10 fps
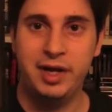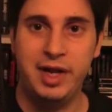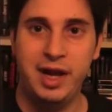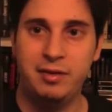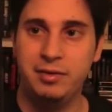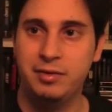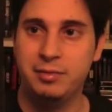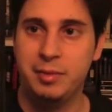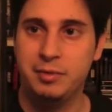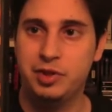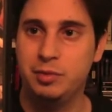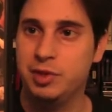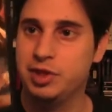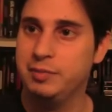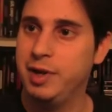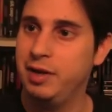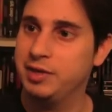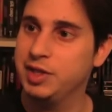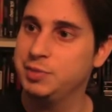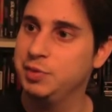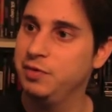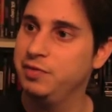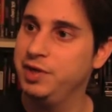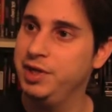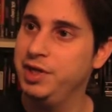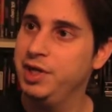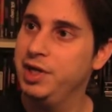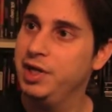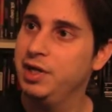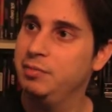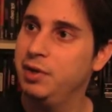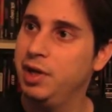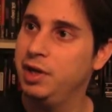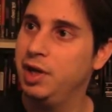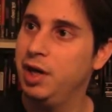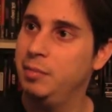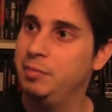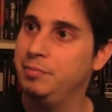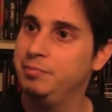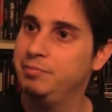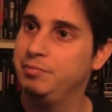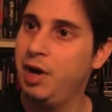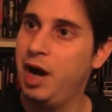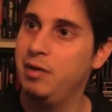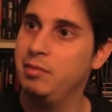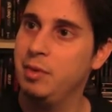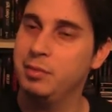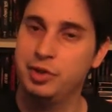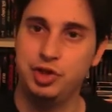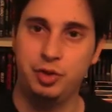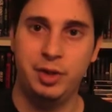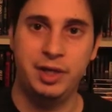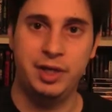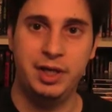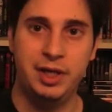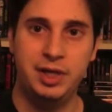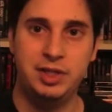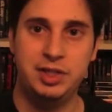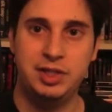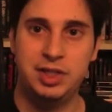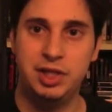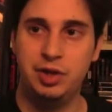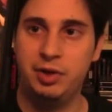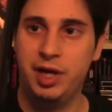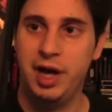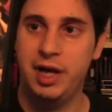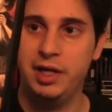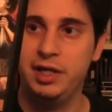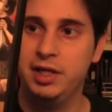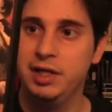I can't really remember too much about this movie, but I remember enjoying it. It's okay.